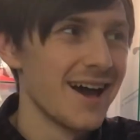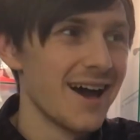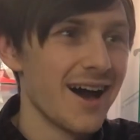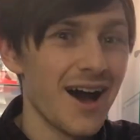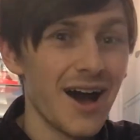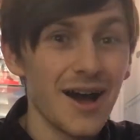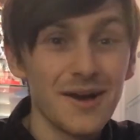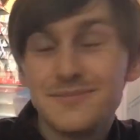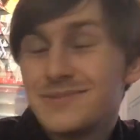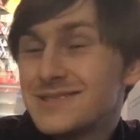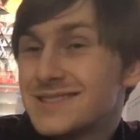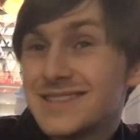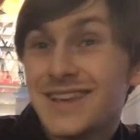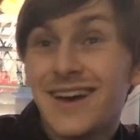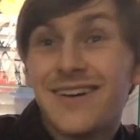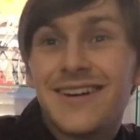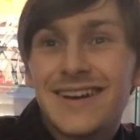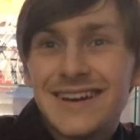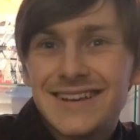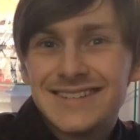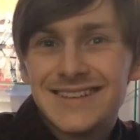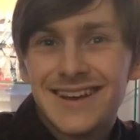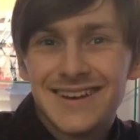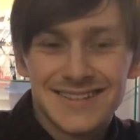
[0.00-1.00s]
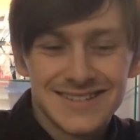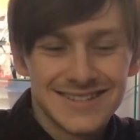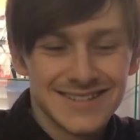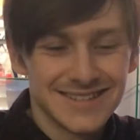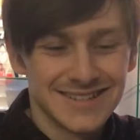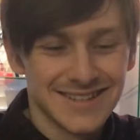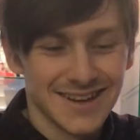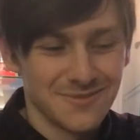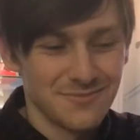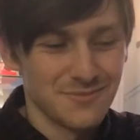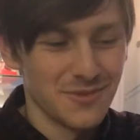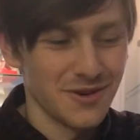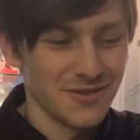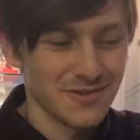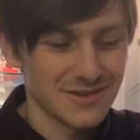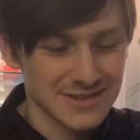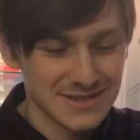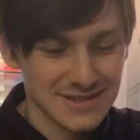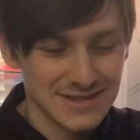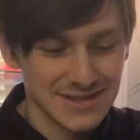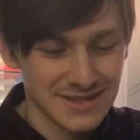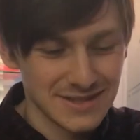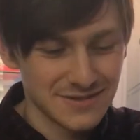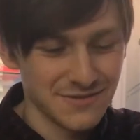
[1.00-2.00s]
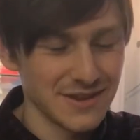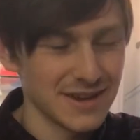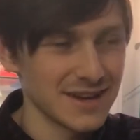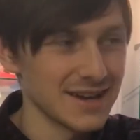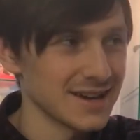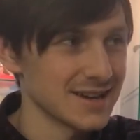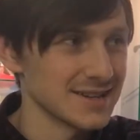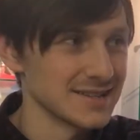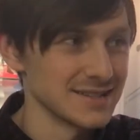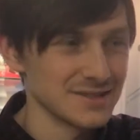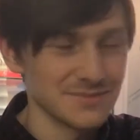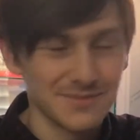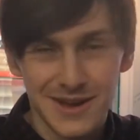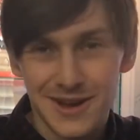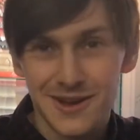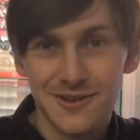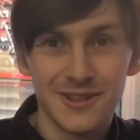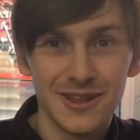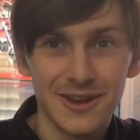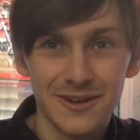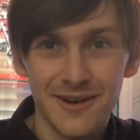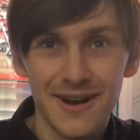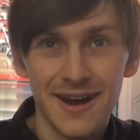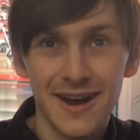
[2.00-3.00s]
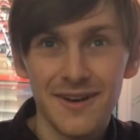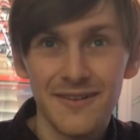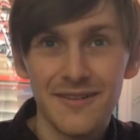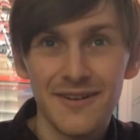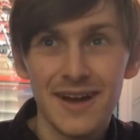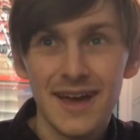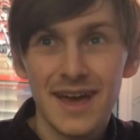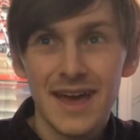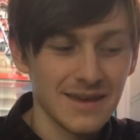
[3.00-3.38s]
I'm so excited to unbox this figure because it's my Holy Grail.